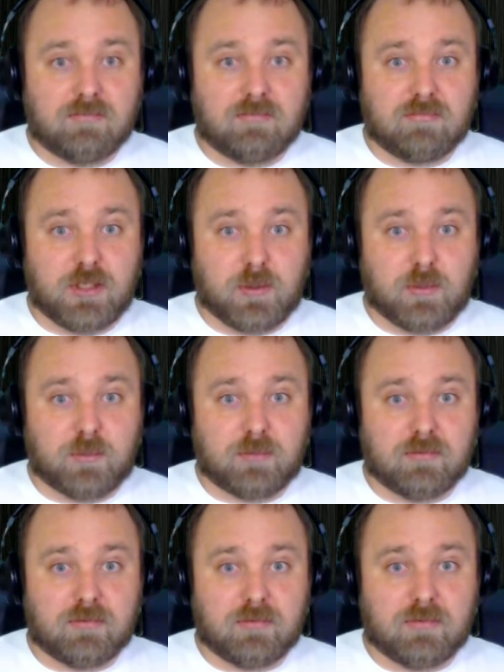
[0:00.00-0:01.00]
you know,
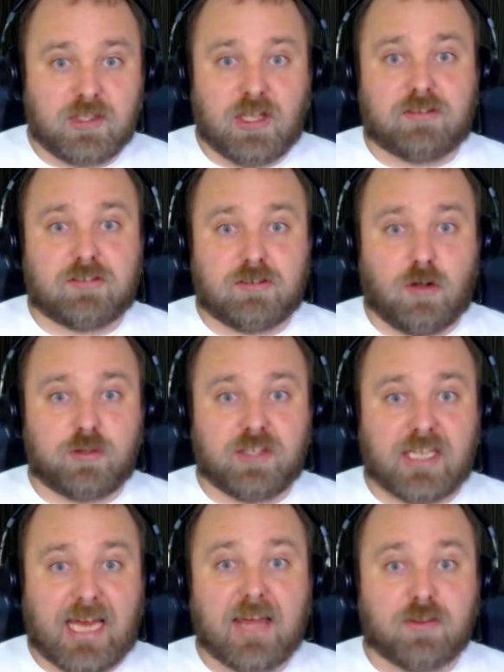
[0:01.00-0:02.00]
discs
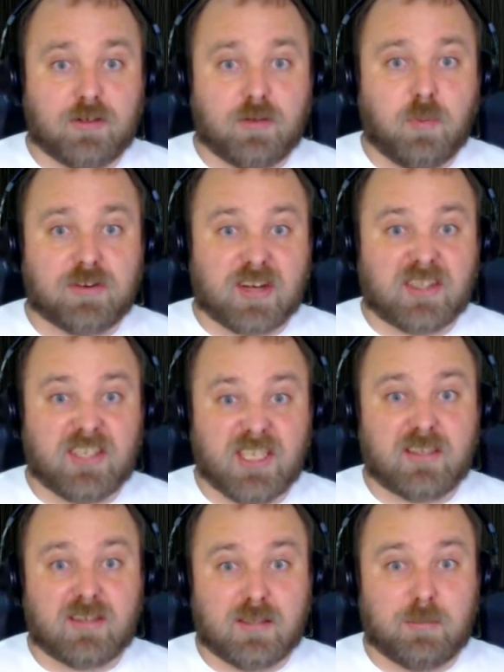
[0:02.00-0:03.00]
altogether, which I
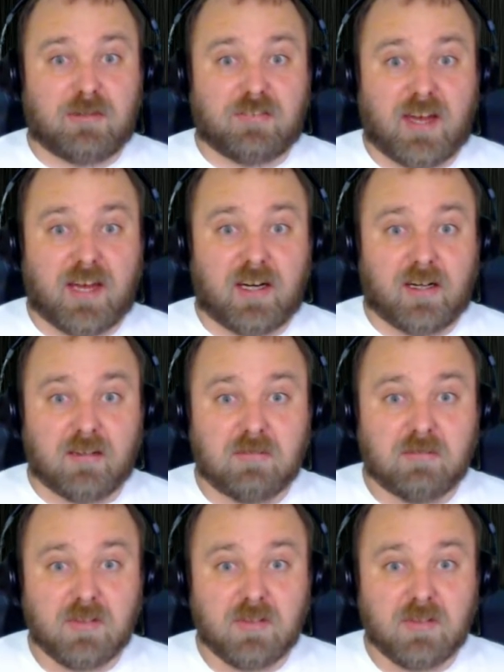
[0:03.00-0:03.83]
think, to be fair,